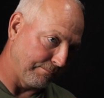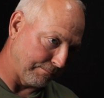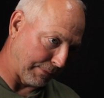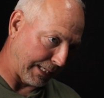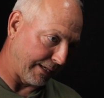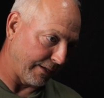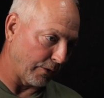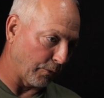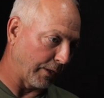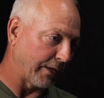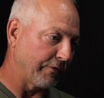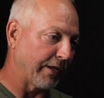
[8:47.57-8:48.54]
beta or
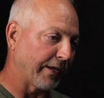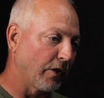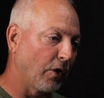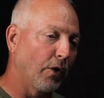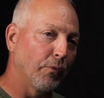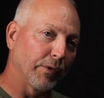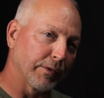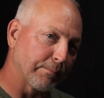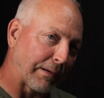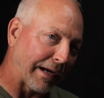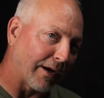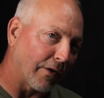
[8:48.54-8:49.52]
whatever they call it, with the
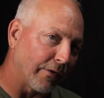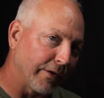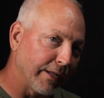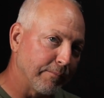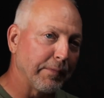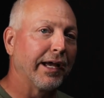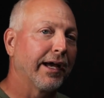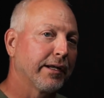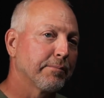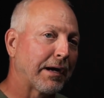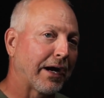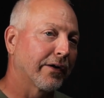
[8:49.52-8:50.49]
power in behind
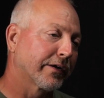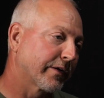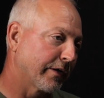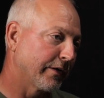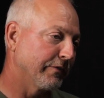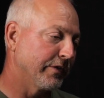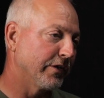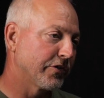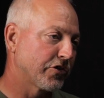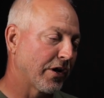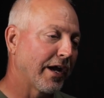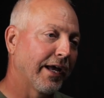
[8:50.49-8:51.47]
the power curve, and you're
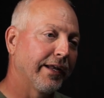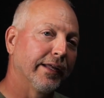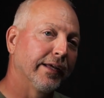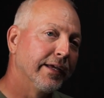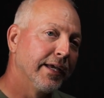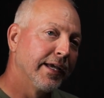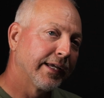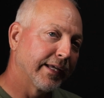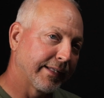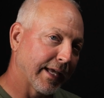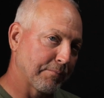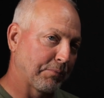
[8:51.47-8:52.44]
trying to
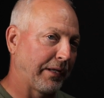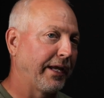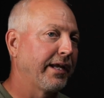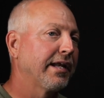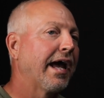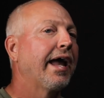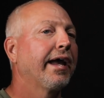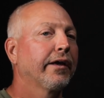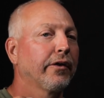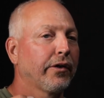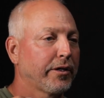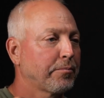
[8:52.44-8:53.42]
get that plane
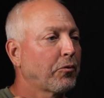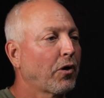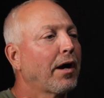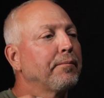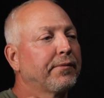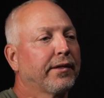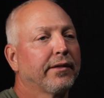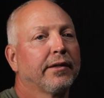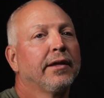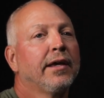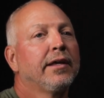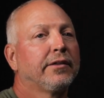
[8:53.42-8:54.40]
hanging on the prop
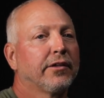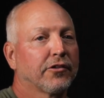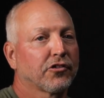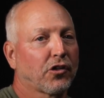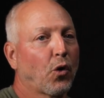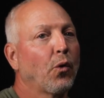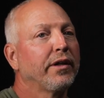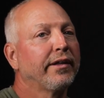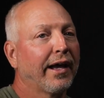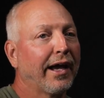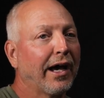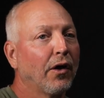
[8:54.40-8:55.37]
to slow it
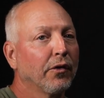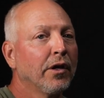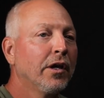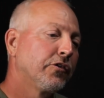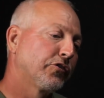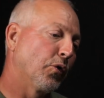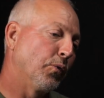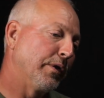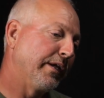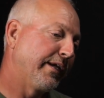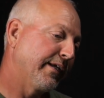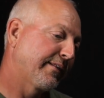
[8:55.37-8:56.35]
down. So when
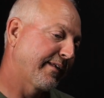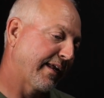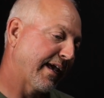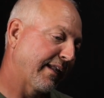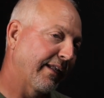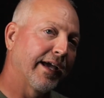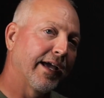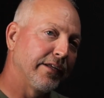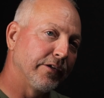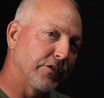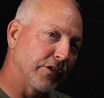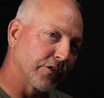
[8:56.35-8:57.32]
you get to that line,
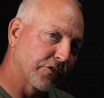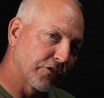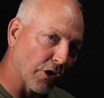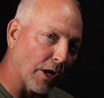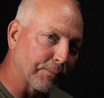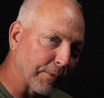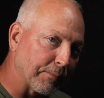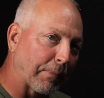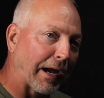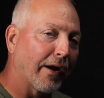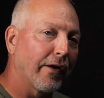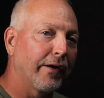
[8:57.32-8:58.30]
you just chop the
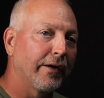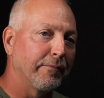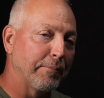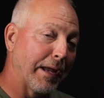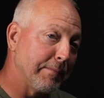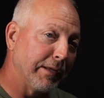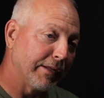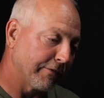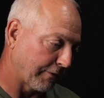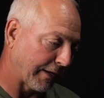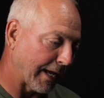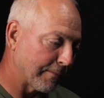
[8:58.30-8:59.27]
power, maybe the
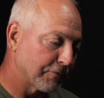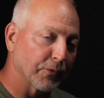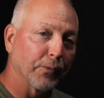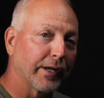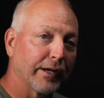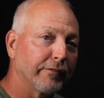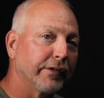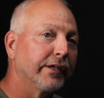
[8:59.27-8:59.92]
flaps or whatever,